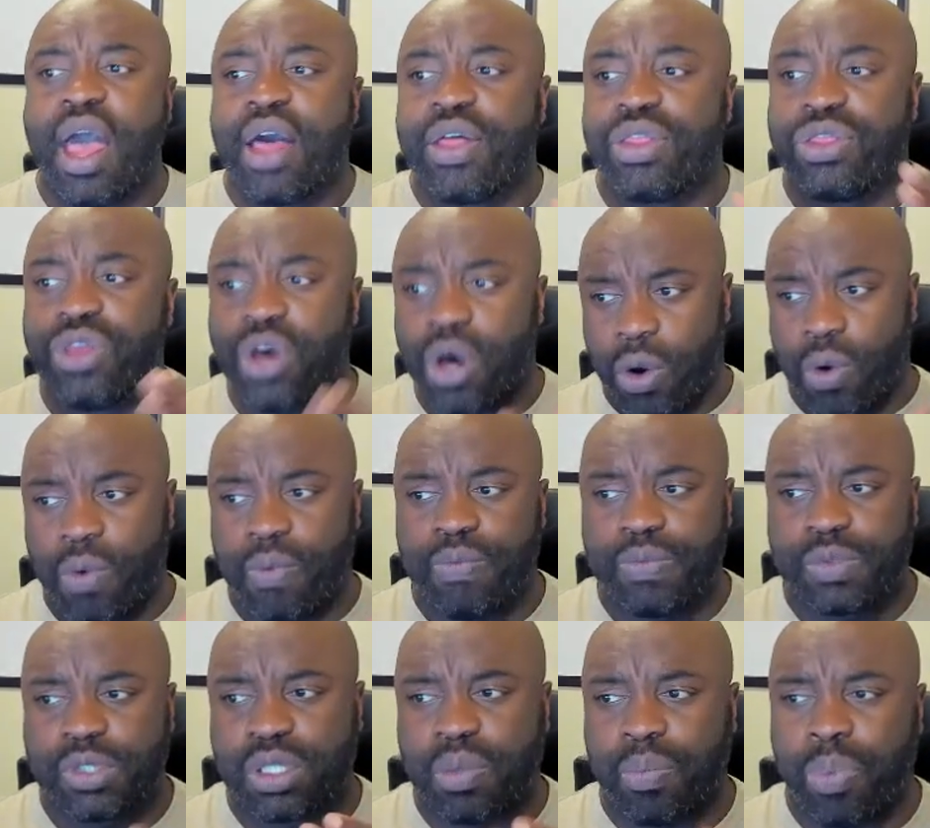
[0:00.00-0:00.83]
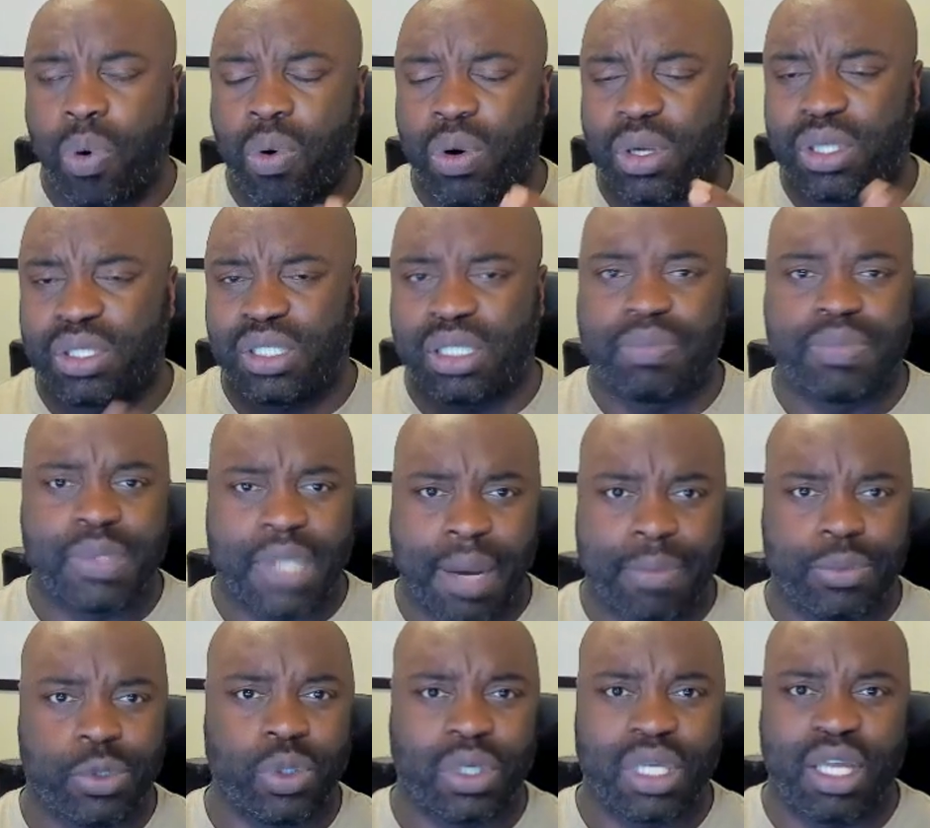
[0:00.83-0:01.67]
Though support
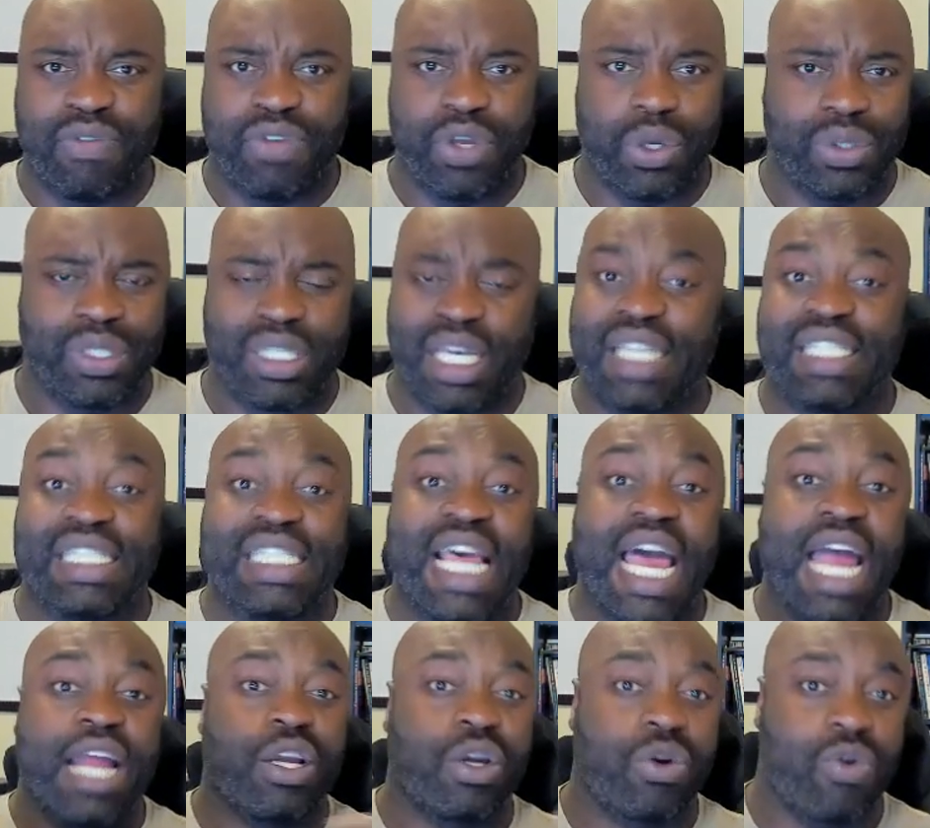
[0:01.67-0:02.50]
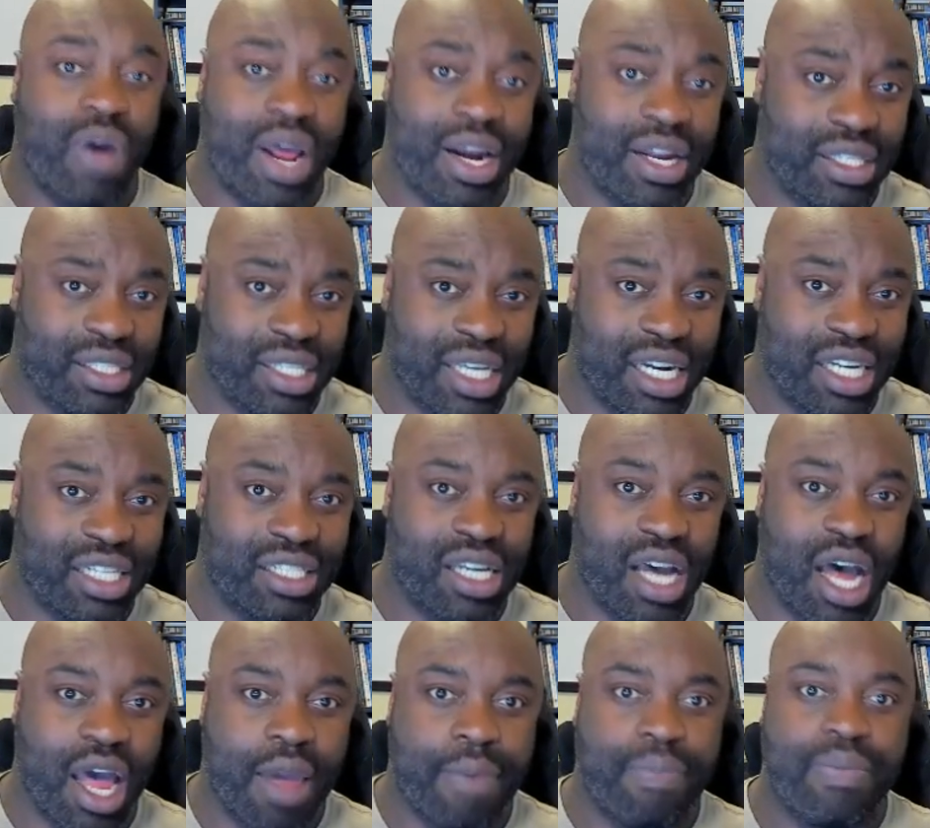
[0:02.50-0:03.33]
sometimes will give you, say, 10 credits at a
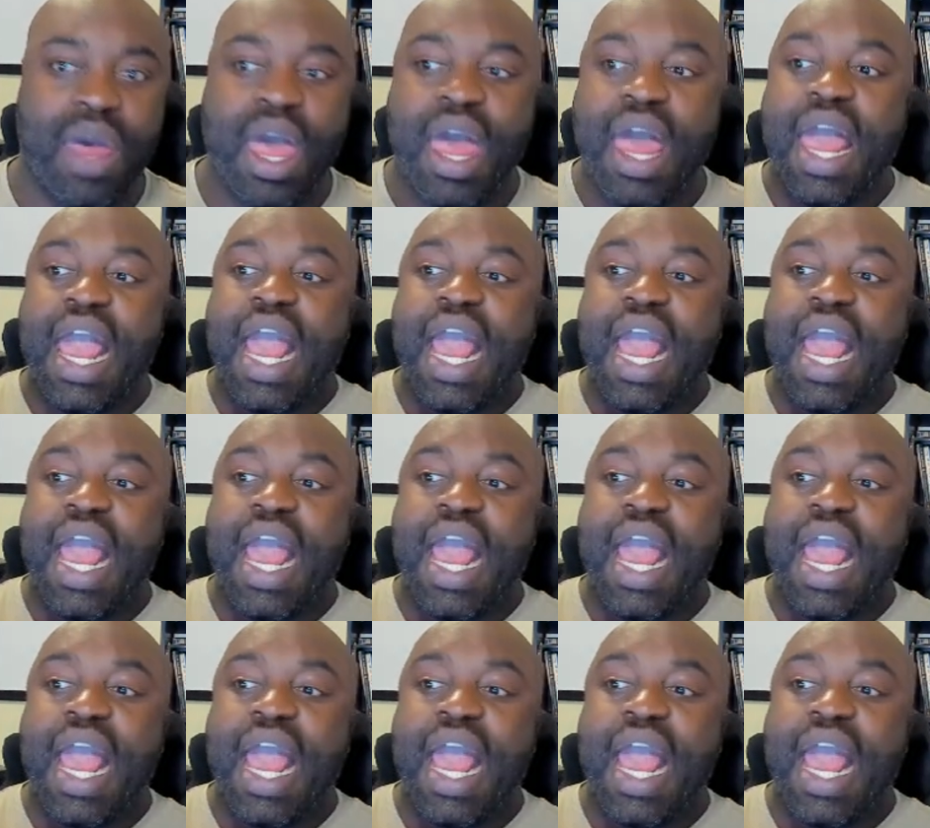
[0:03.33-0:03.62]
time.